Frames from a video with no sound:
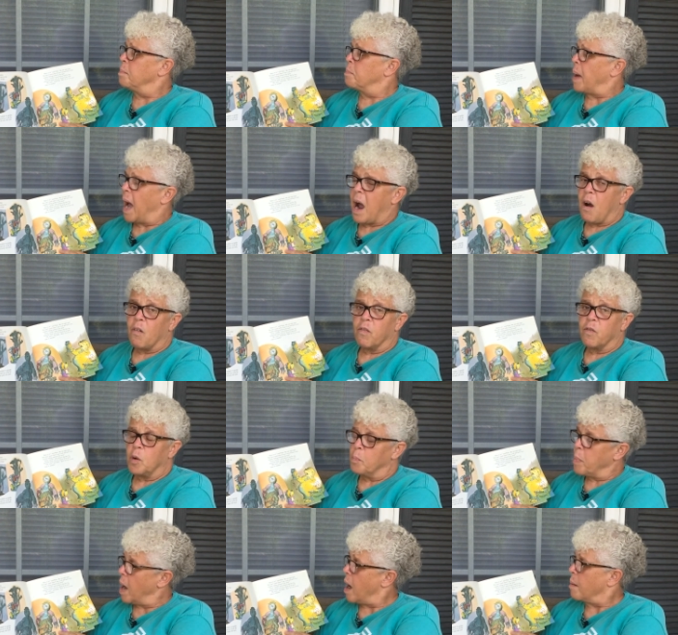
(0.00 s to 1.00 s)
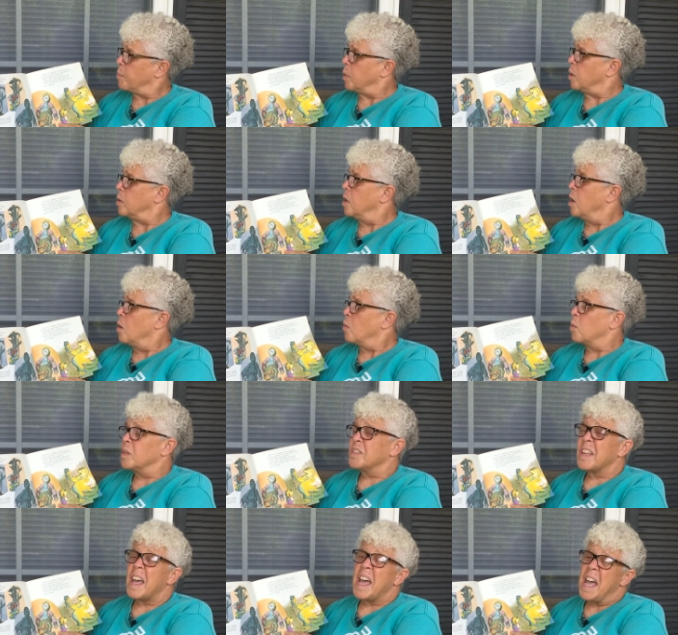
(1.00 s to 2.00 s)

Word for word: powerful Papa was